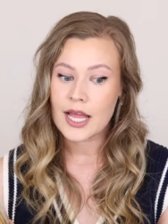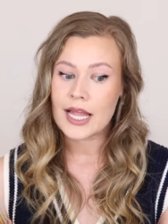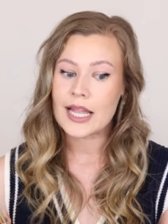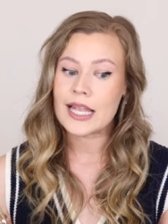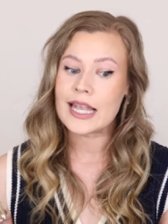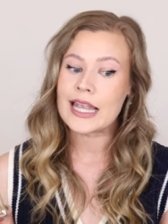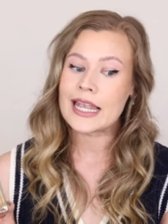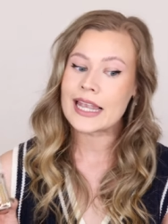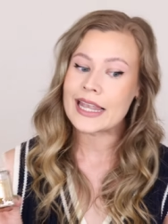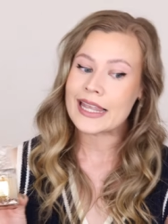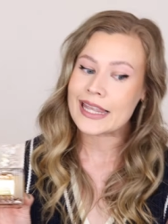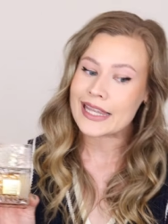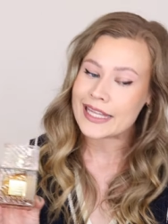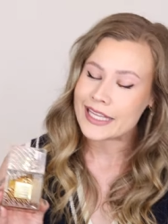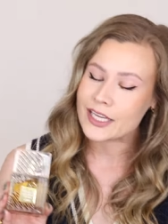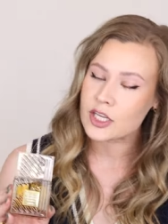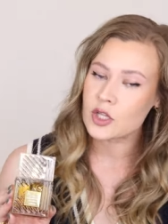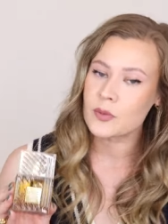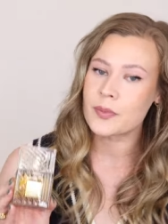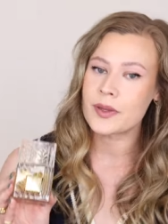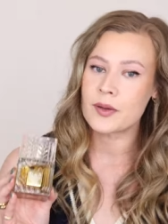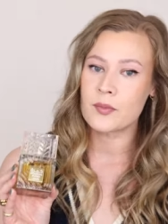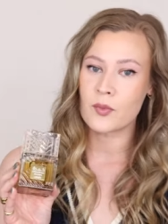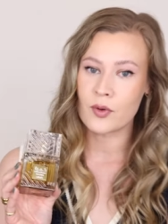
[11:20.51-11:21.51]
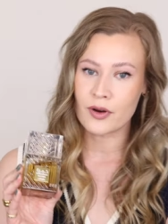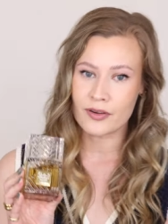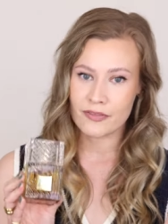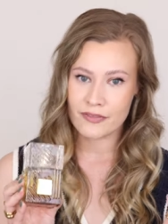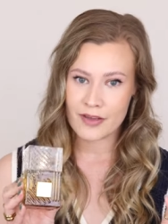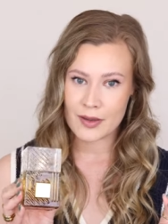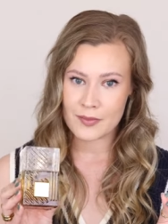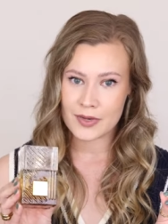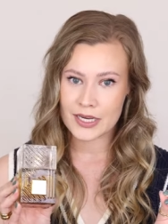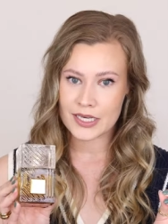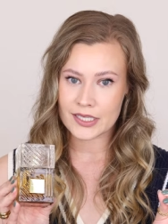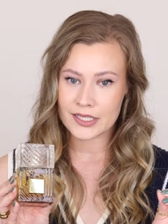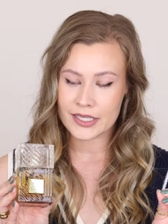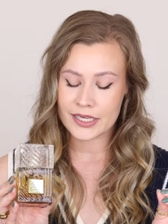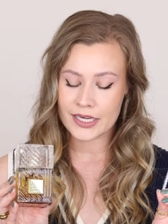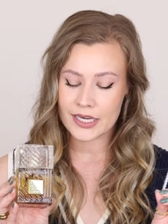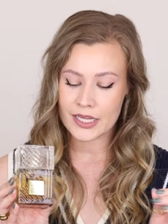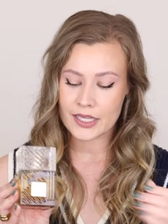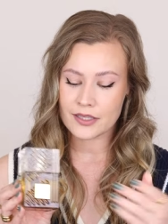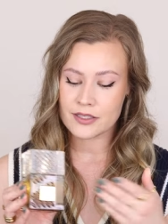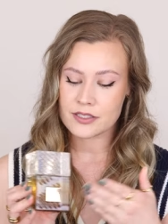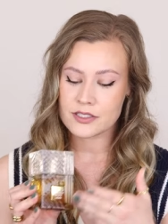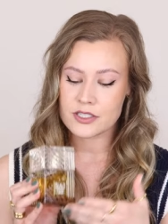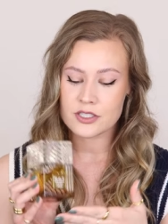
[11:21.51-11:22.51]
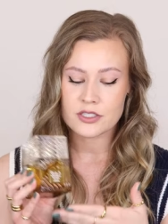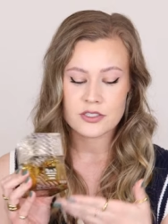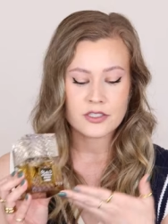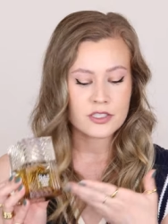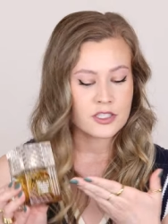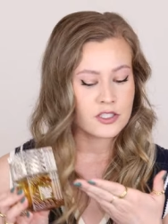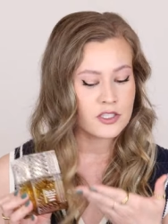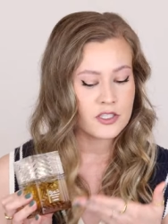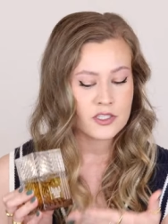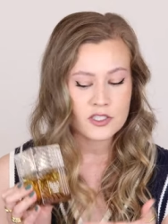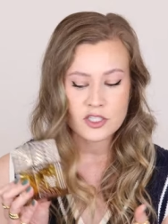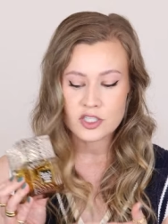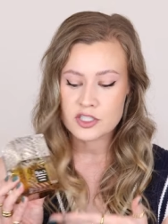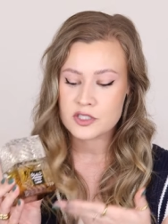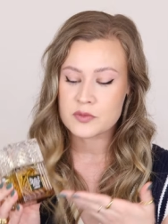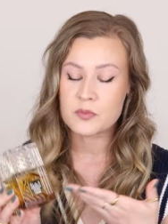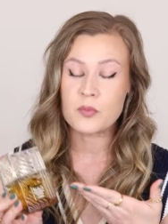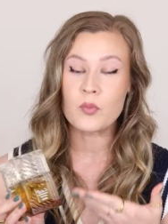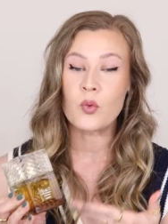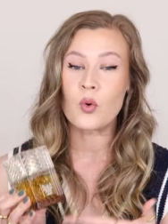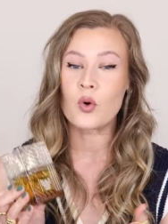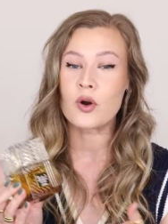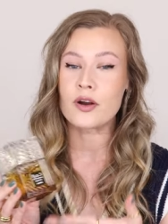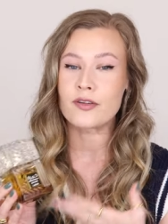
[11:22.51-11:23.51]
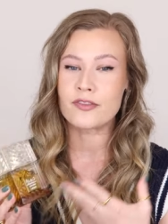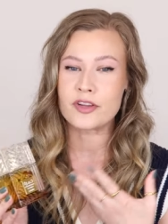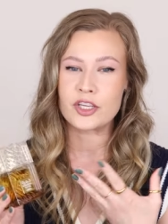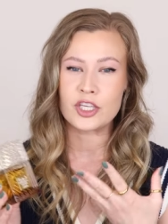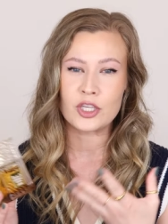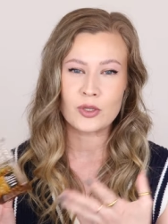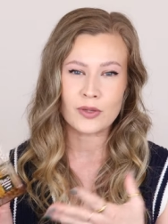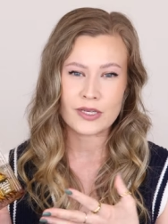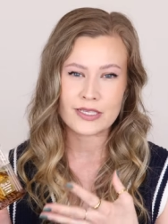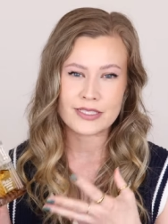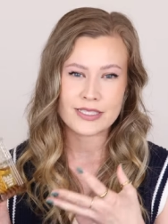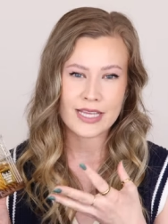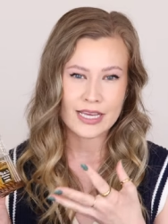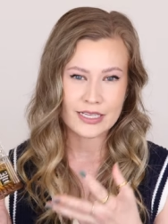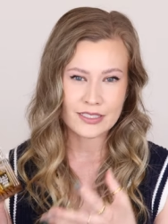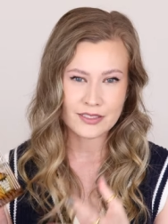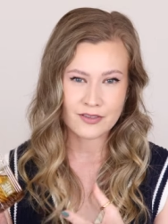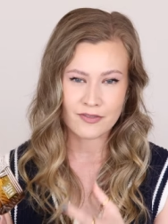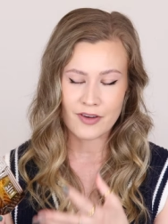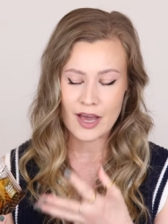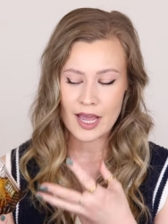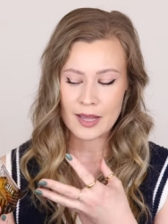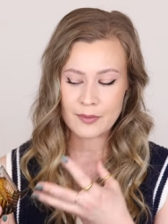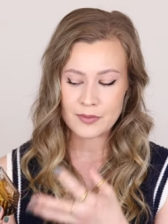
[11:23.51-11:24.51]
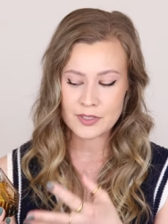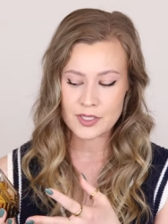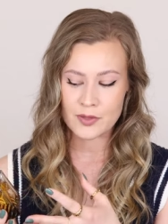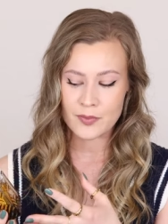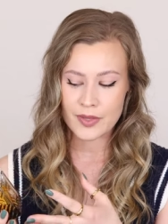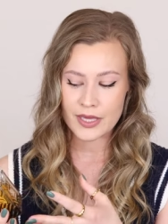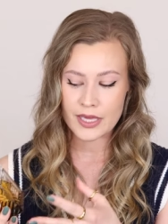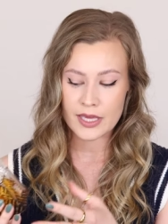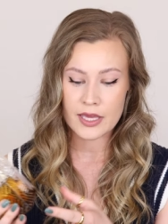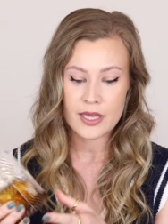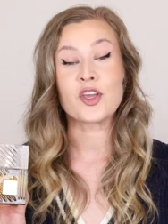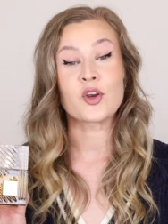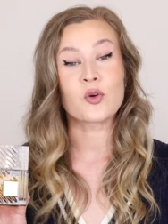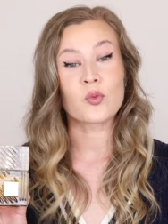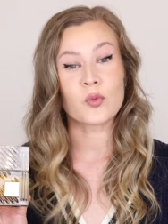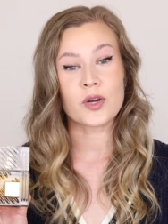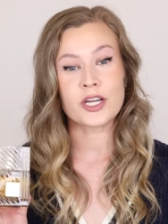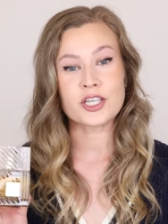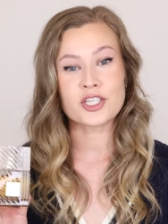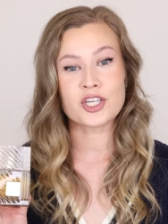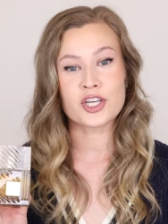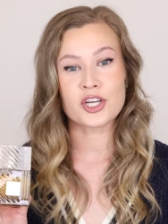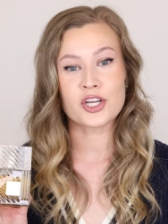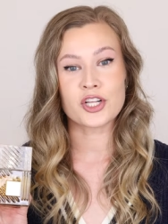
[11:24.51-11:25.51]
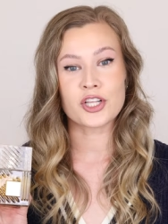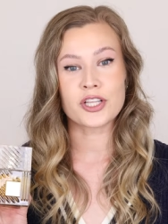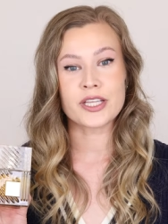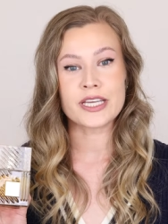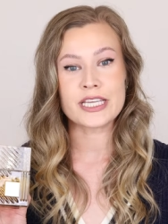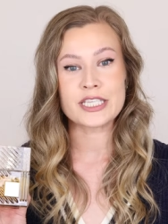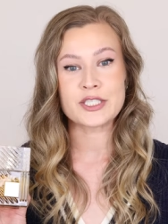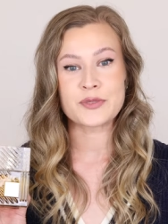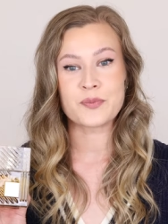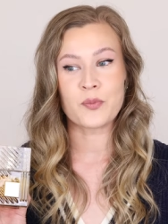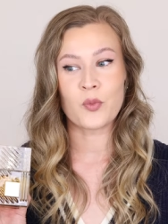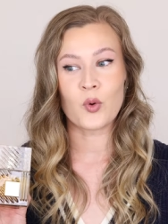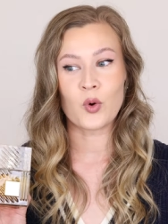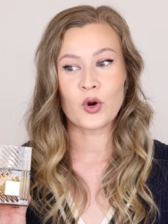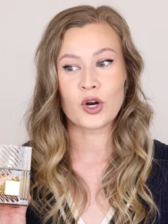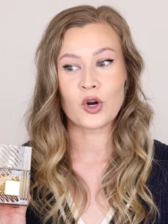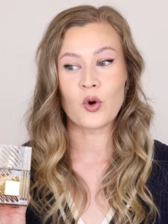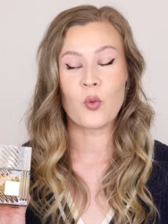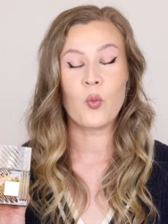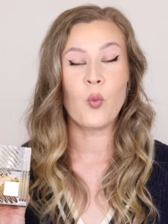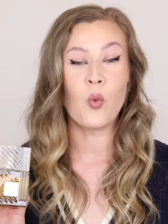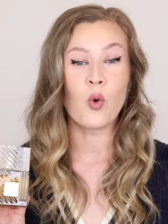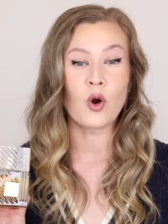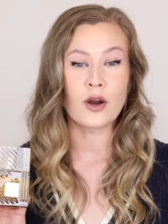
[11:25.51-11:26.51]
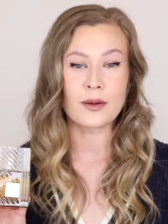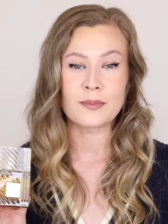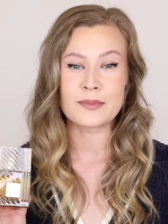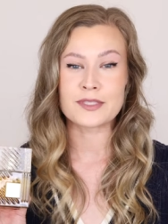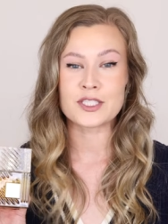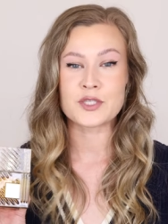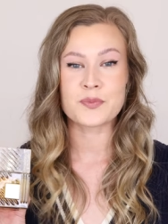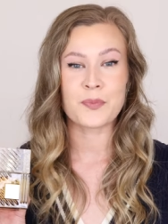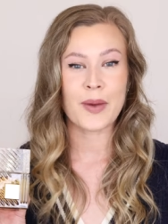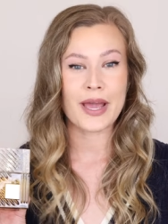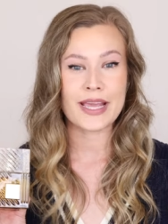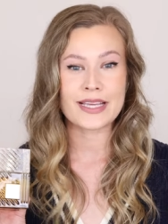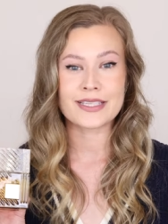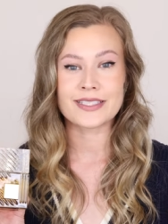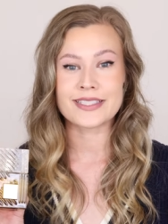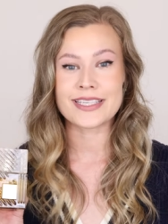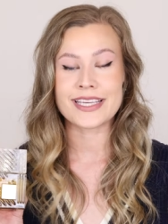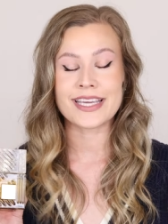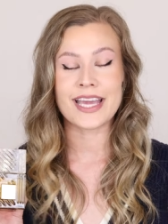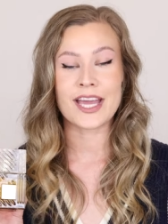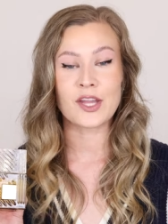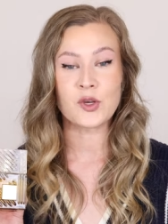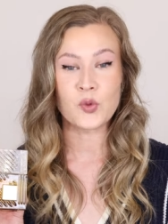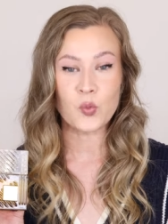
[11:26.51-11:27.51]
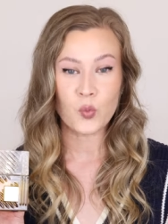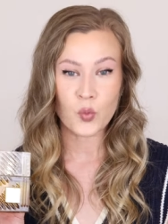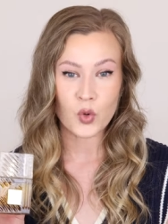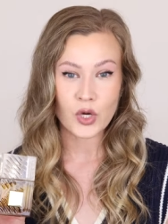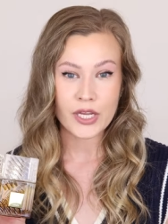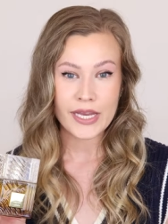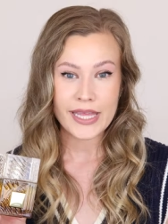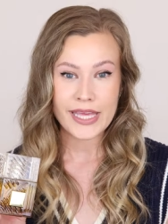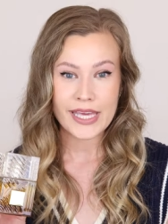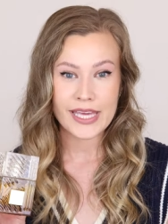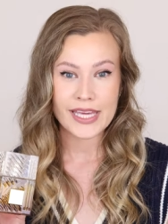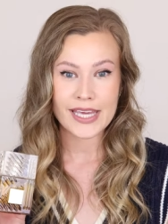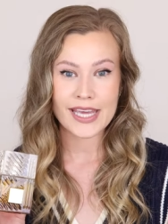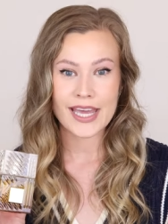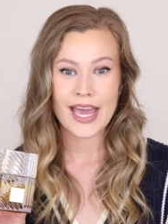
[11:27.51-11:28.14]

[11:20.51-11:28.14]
a little bit more feminine leaning. This is this is just more of a unisex vibe to me. The original is more warm, spicy, and woody.